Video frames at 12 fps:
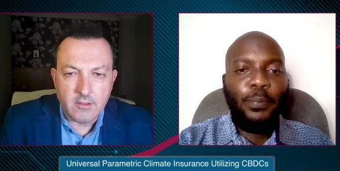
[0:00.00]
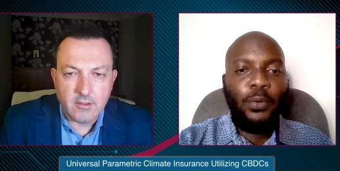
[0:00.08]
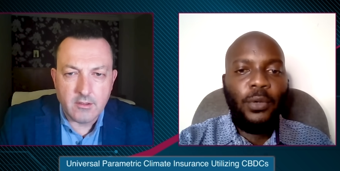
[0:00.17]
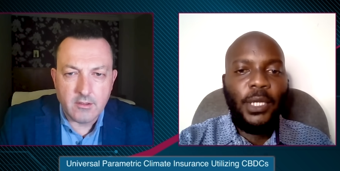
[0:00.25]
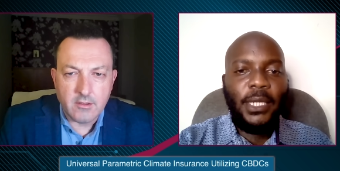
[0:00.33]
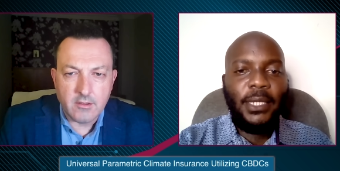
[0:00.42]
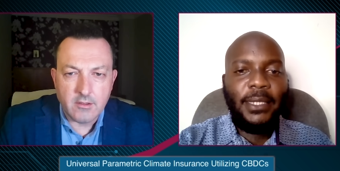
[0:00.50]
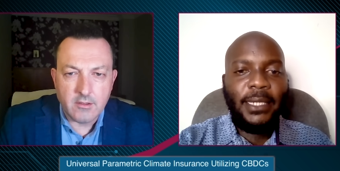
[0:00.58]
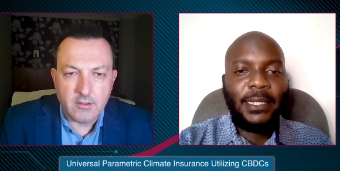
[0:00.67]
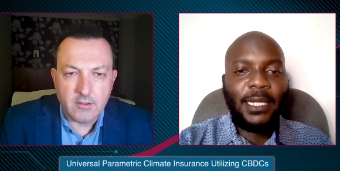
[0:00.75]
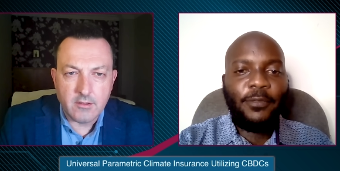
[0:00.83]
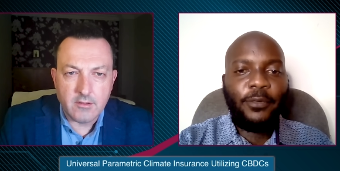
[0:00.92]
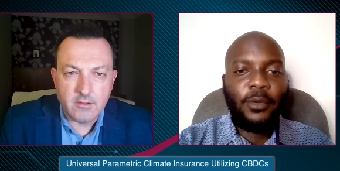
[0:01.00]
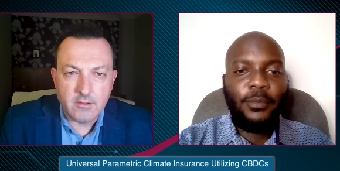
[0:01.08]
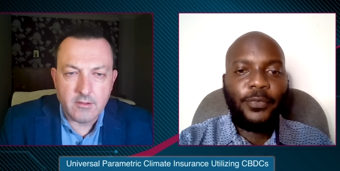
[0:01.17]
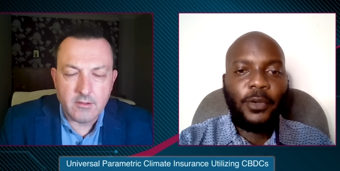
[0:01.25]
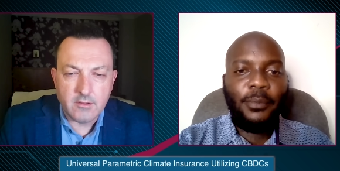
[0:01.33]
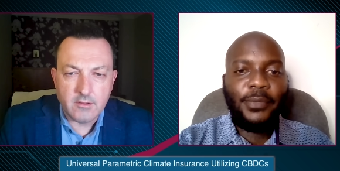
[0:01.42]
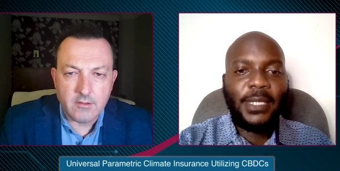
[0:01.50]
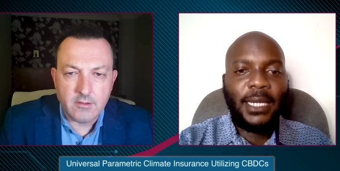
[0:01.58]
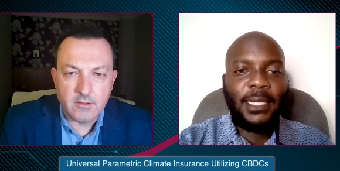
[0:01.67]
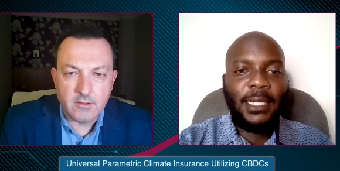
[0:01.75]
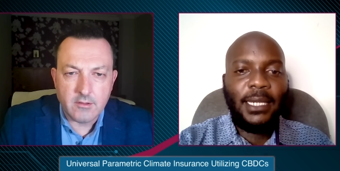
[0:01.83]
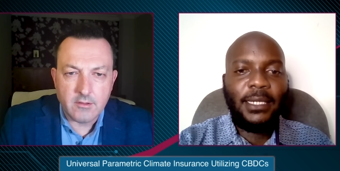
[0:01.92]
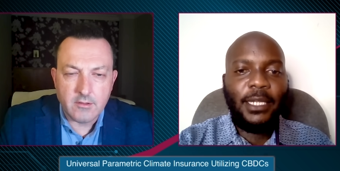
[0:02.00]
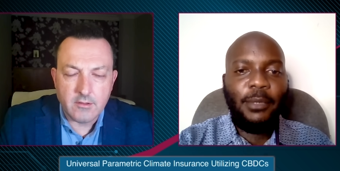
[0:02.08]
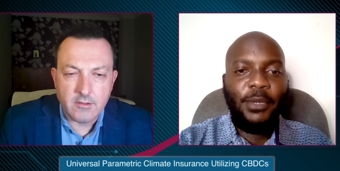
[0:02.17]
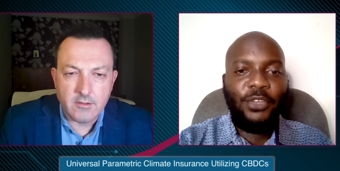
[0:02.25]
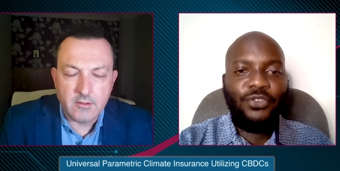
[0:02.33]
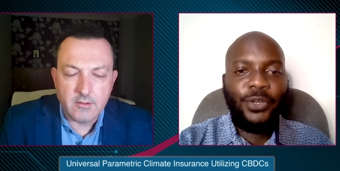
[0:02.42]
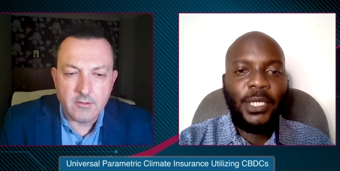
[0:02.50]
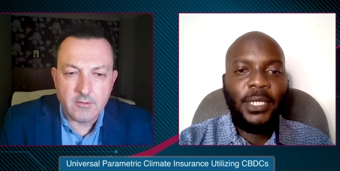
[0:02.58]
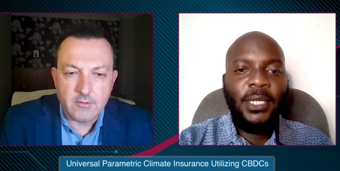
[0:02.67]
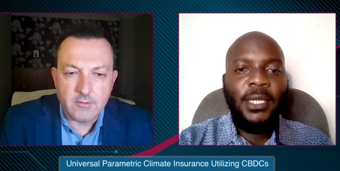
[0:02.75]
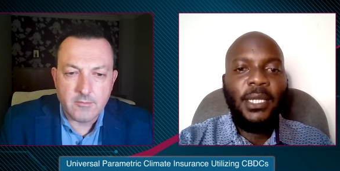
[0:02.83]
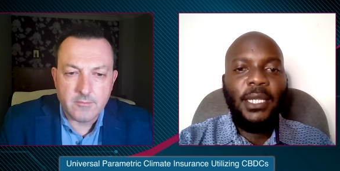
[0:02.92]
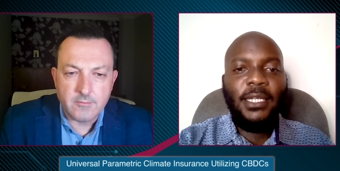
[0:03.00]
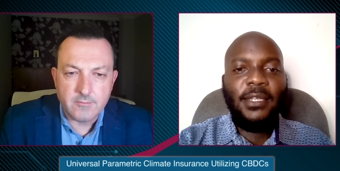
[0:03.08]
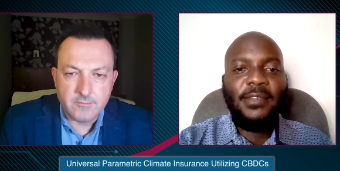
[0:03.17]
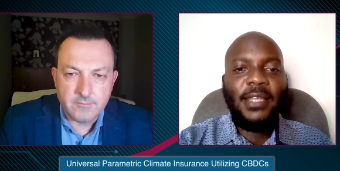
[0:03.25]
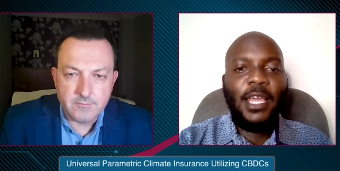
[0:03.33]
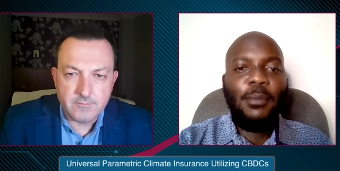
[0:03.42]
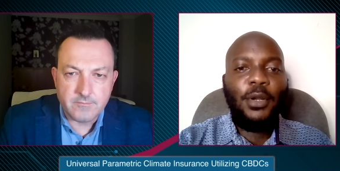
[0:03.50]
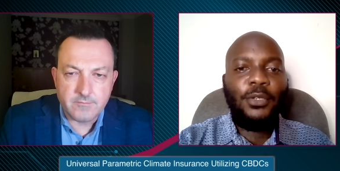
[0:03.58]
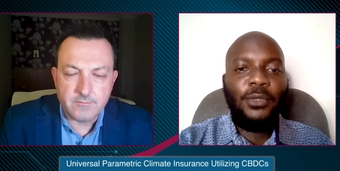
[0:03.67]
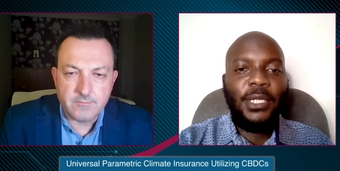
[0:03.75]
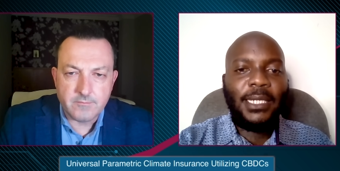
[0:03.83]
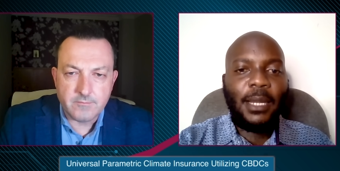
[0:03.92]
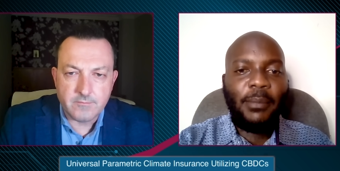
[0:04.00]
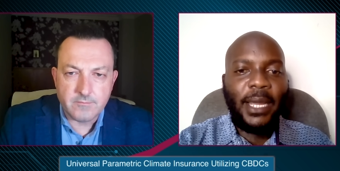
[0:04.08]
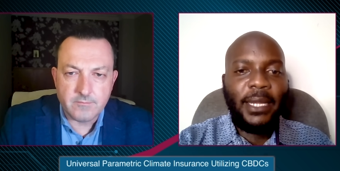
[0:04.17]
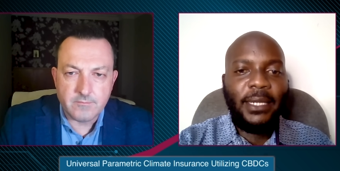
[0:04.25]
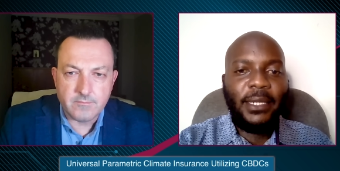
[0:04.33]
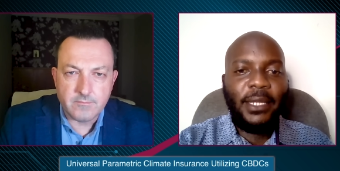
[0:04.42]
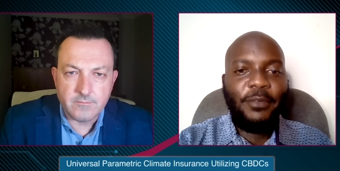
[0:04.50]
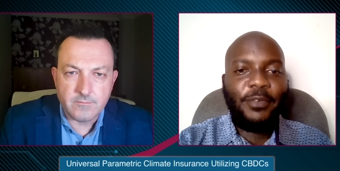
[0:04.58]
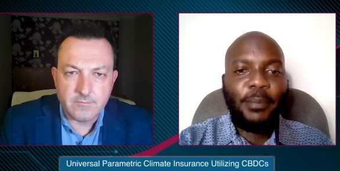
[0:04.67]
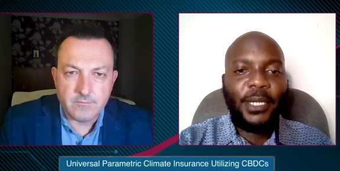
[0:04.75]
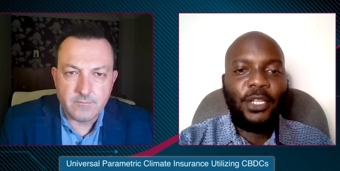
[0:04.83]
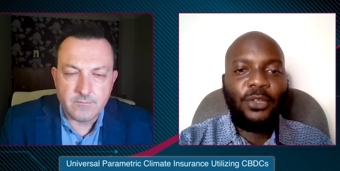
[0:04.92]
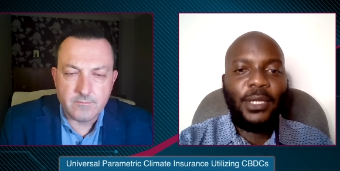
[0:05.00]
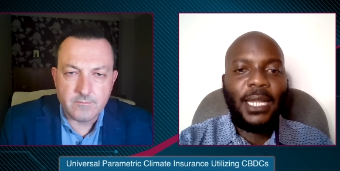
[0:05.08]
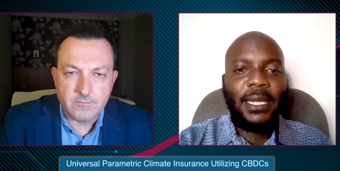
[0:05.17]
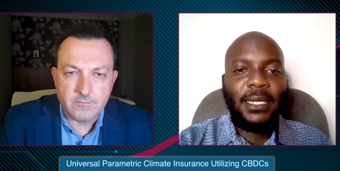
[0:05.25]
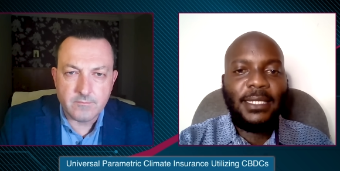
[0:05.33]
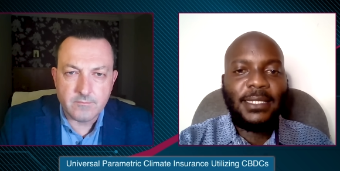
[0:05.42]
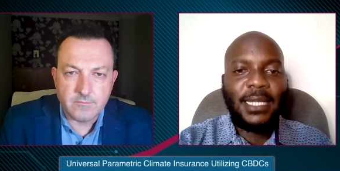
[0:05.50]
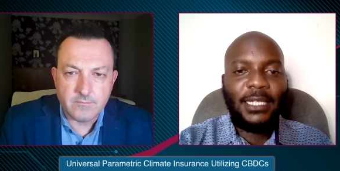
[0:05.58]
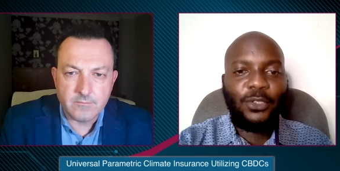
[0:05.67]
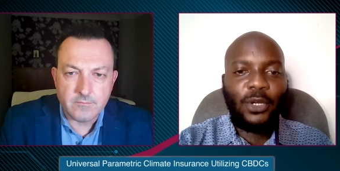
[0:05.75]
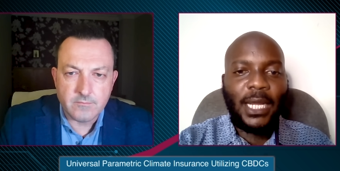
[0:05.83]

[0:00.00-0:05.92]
Speaker 1: to pull in data from satellite imagery. It is able to determine if a particular risk has